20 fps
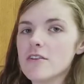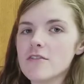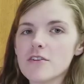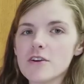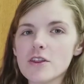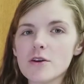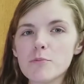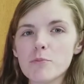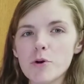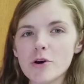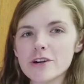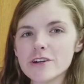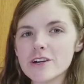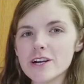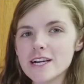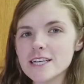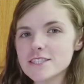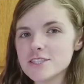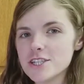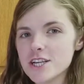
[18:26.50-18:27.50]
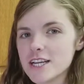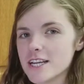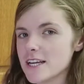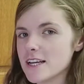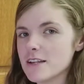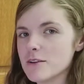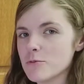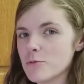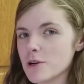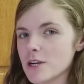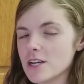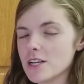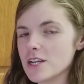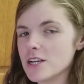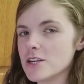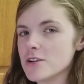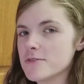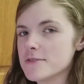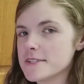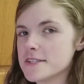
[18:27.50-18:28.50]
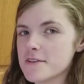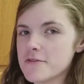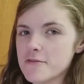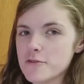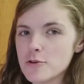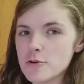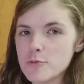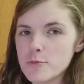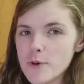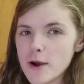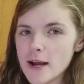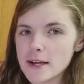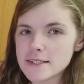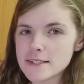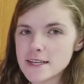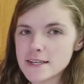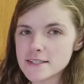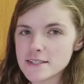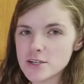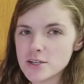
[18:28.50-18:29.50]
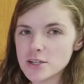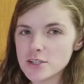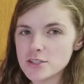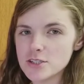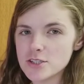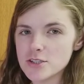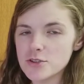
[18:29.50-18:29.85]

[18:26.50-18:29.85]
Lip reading: For the pork rind chicken, we're gonna use a food processor